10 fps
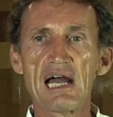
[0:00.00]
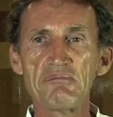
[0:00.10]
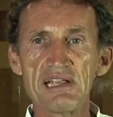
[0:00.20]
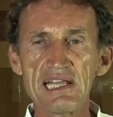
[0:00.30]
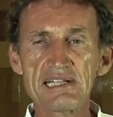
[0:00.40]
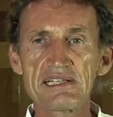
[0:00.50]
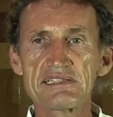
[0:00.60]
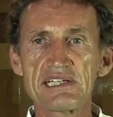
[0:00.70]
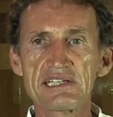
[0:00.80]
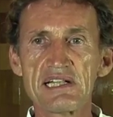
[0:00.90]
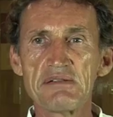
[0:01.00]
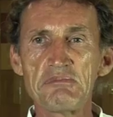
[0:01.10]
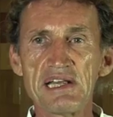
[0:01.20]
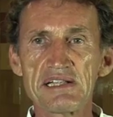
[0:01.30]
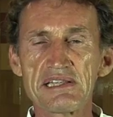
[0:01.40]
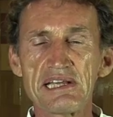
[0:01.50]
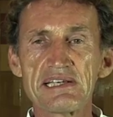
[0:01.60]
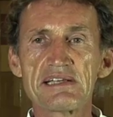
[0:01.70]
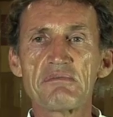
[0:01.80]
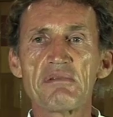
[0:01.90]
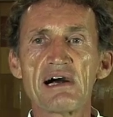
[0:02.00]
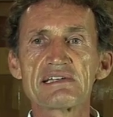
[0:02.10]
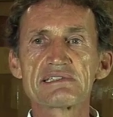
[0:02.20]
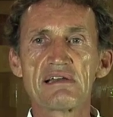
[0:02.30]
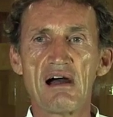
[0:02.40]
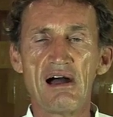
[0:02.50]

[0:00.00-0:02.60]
I'm International Meditation Master.